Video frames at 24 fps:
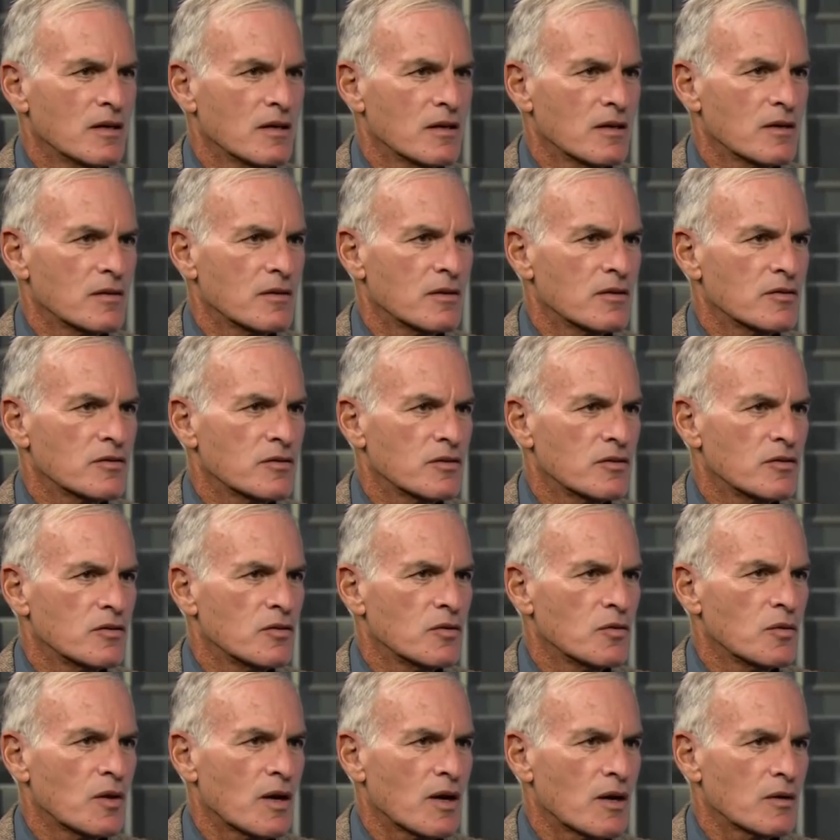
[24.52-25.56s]
There's a
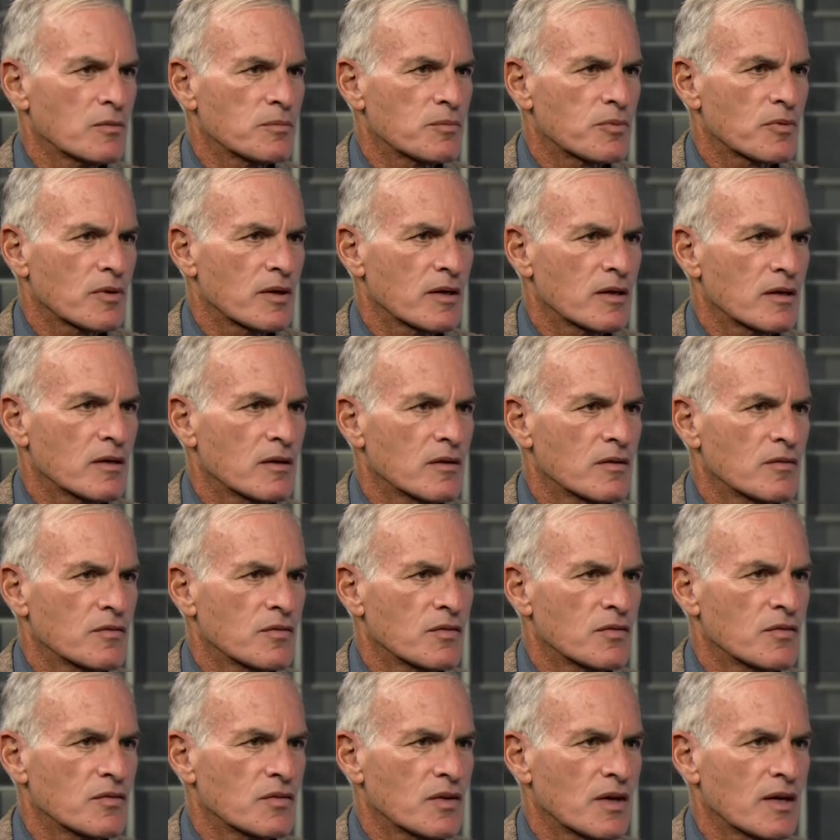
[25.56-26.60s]
new outbreak
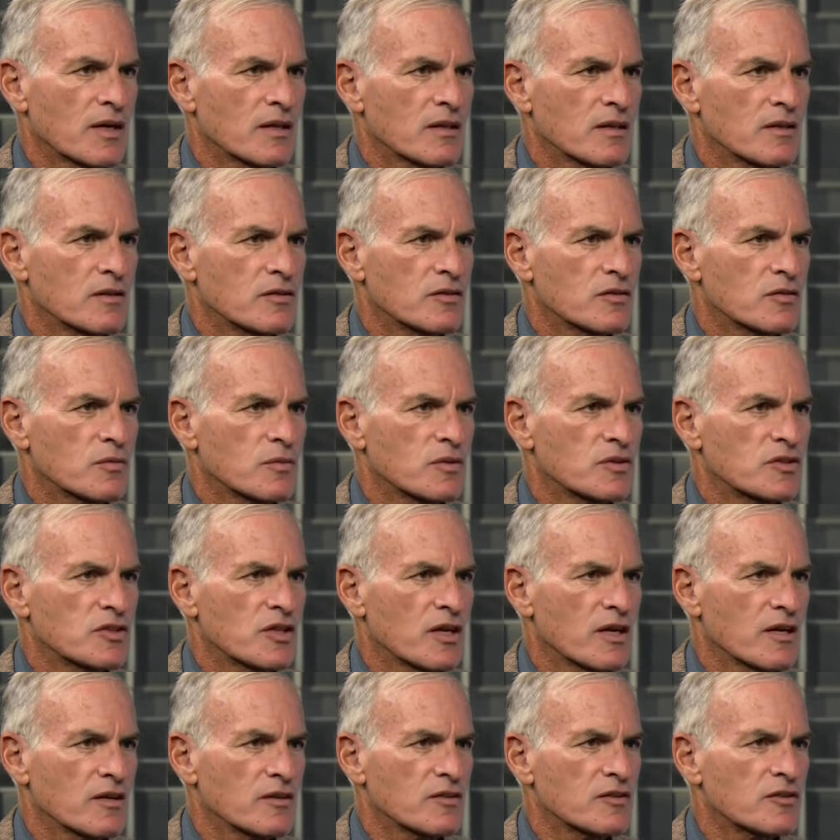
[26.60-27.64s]
of violence which
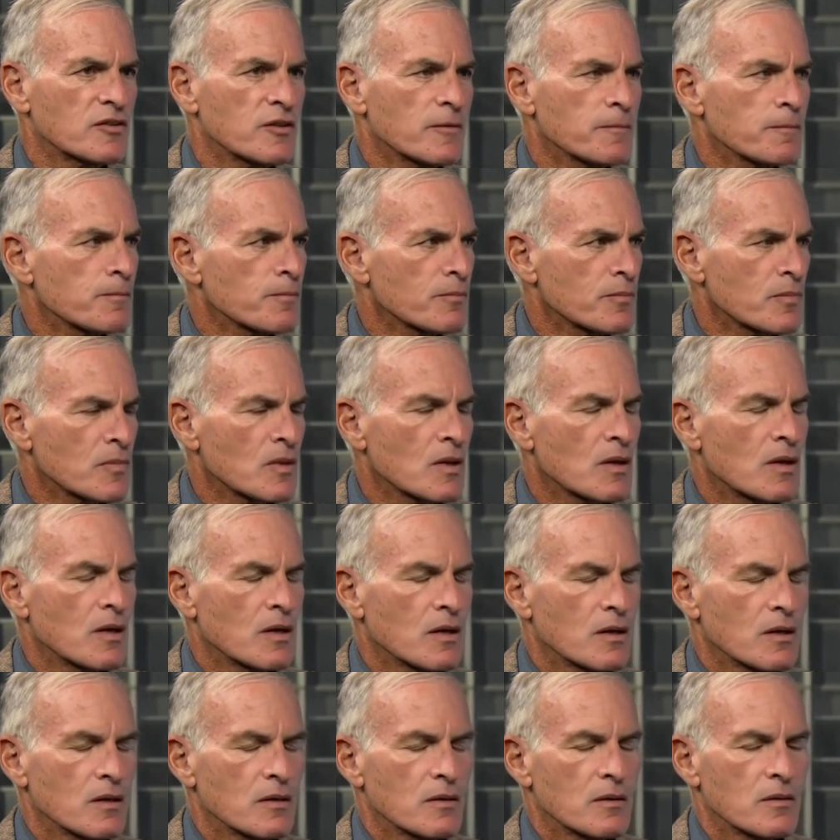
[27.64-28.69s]
has
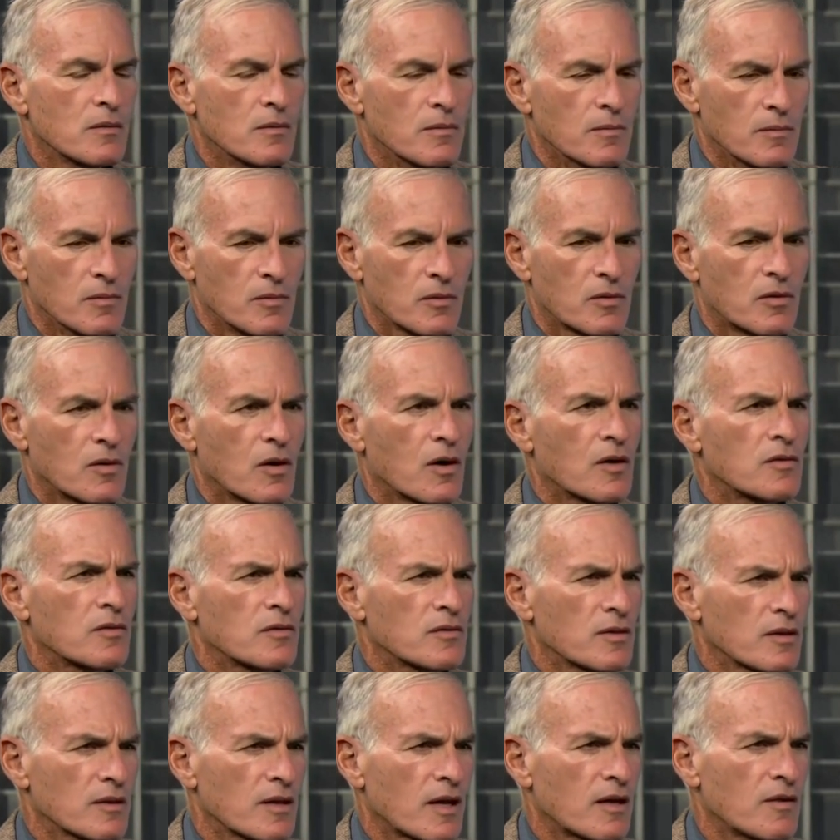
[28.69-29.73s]

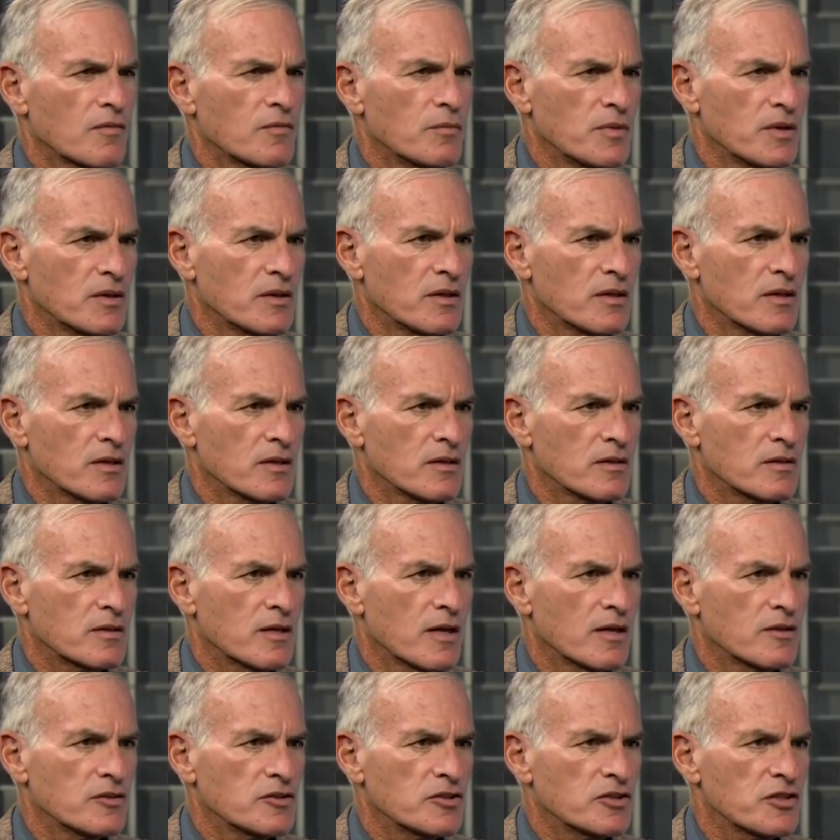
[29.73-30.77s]
garnered a lot of media
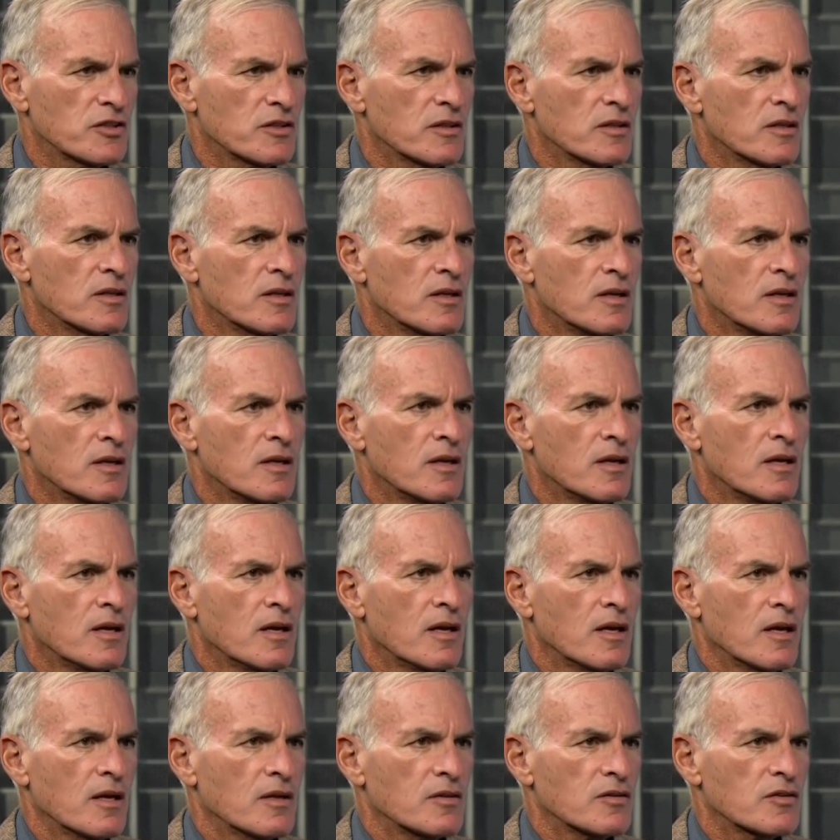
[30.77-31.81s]
attention.
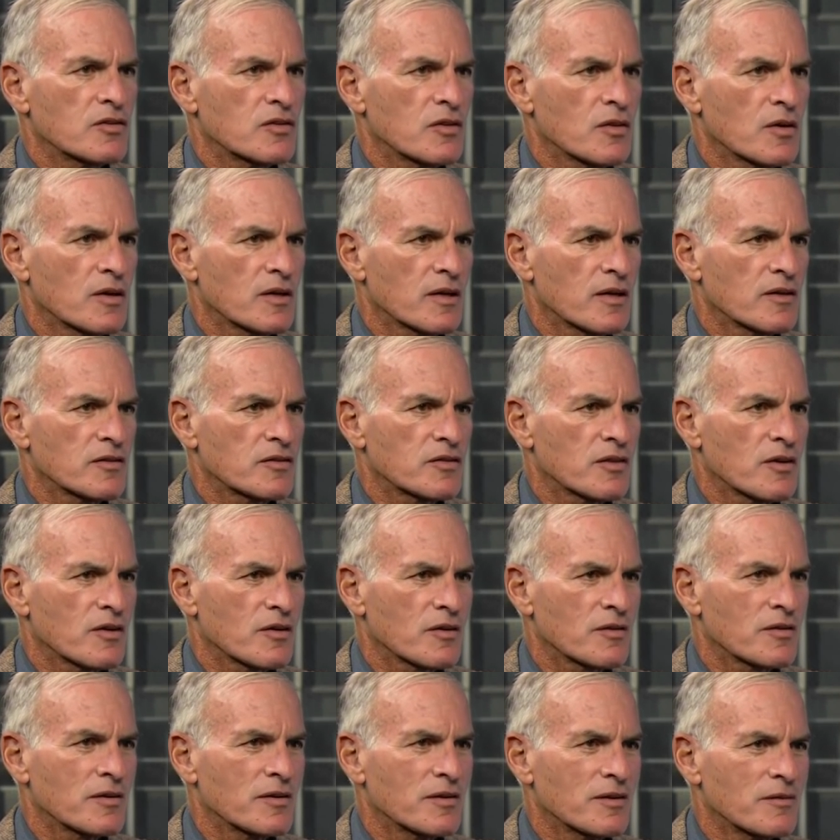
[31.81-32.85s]
And so I guess
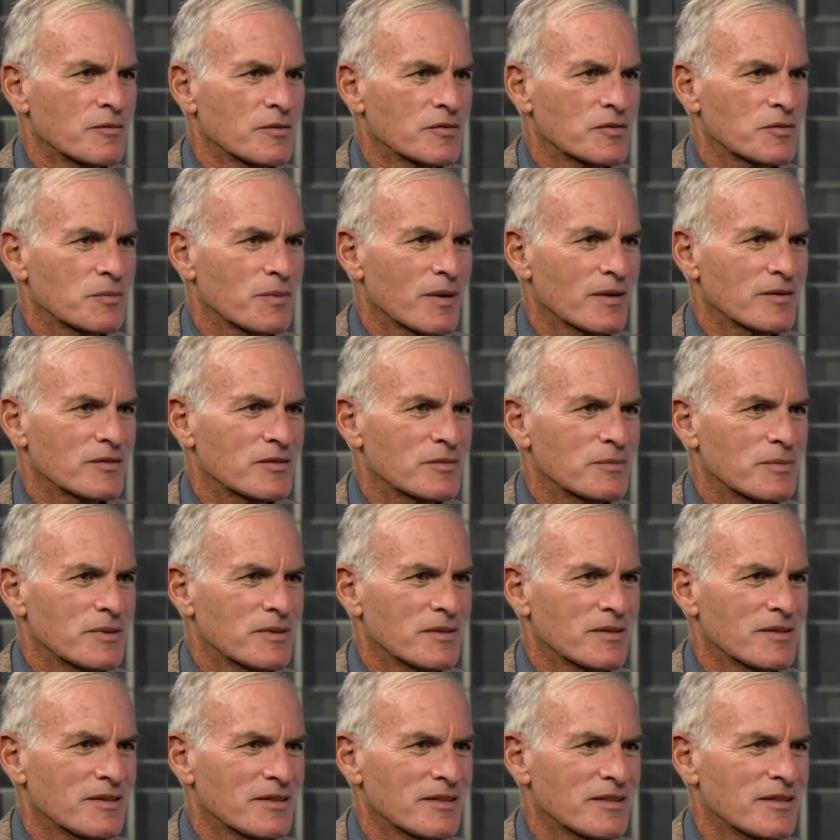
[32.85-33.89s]
our
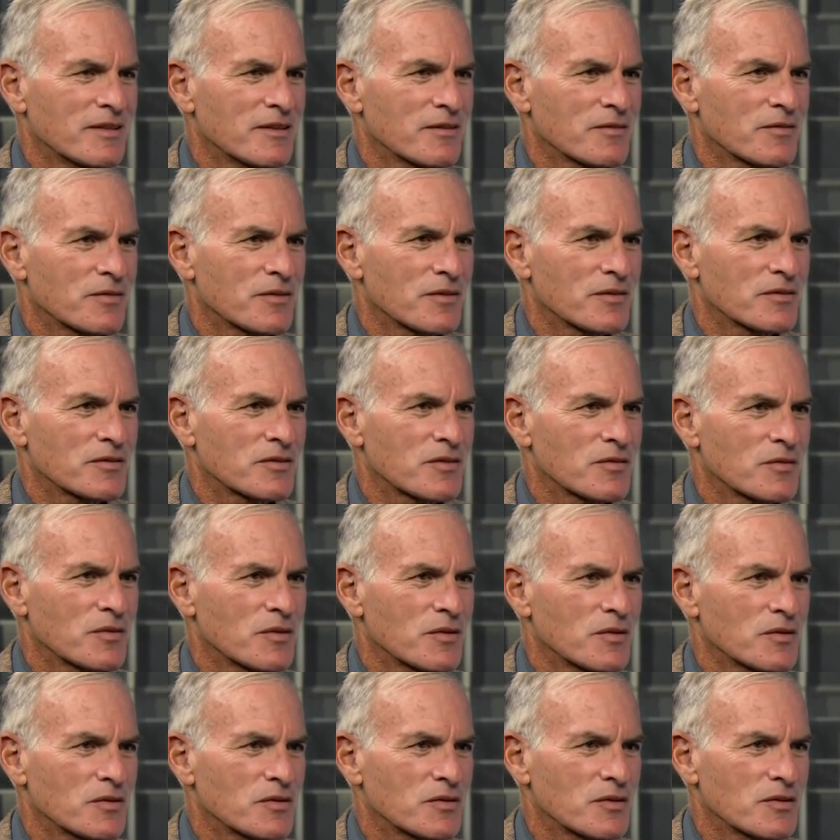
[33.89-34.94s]
responsibility here, first of
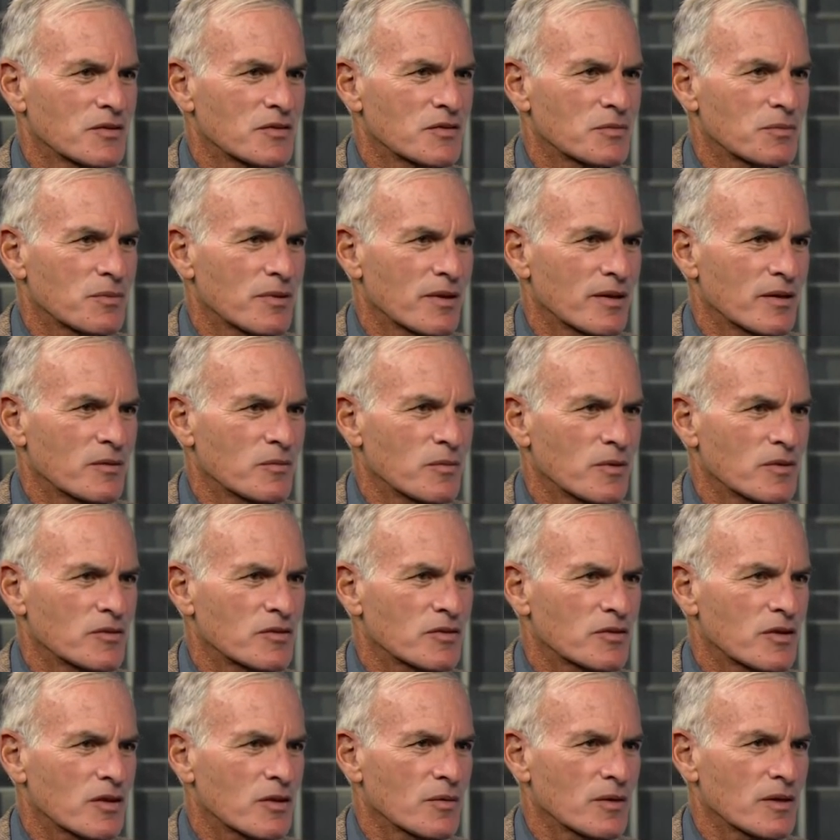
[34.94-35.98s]
all, is to explain
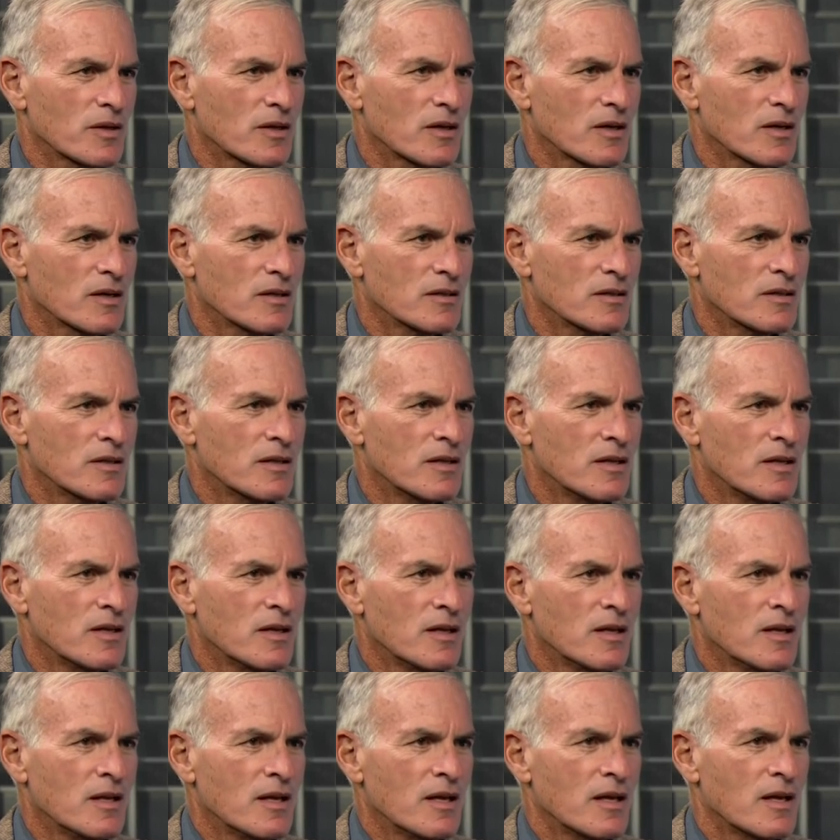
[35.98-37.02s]
what's going on.
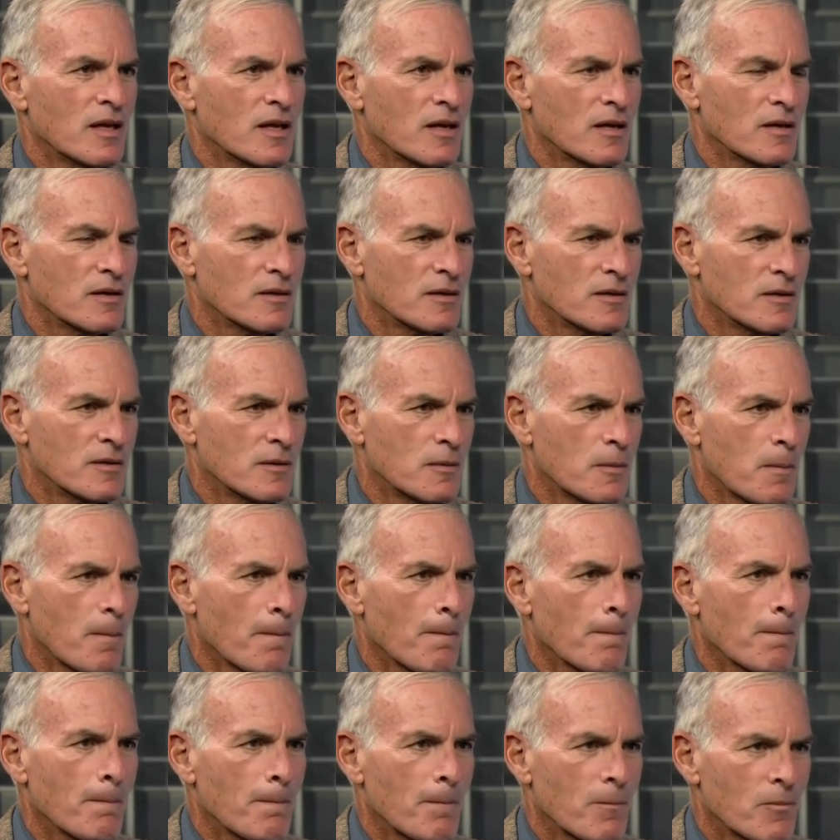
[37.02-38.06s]
To try to decipher it
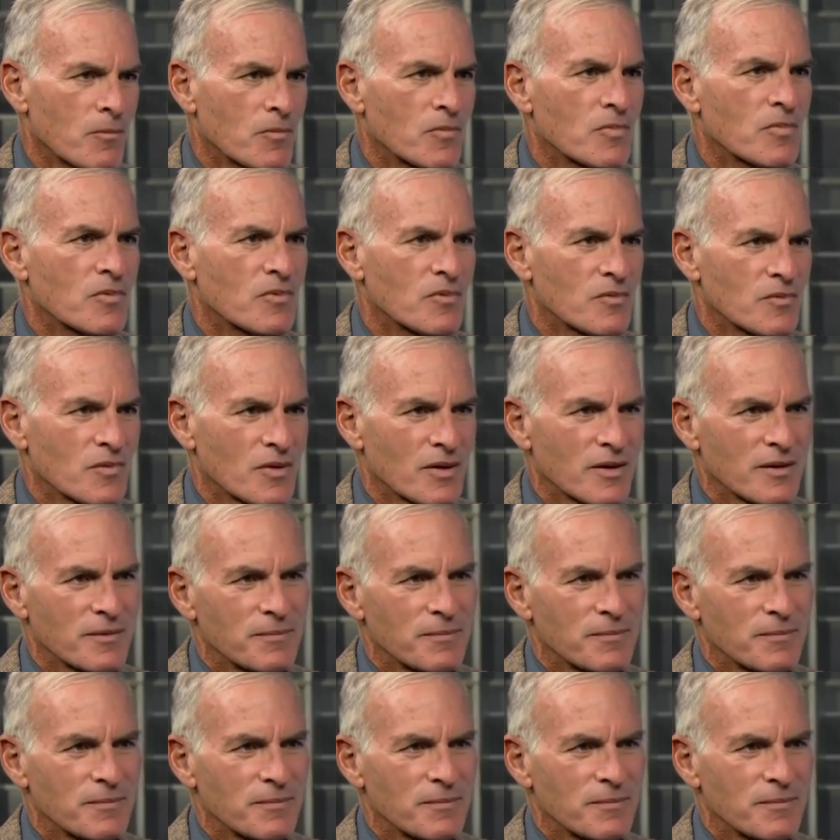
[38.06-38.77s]
all, absolutely.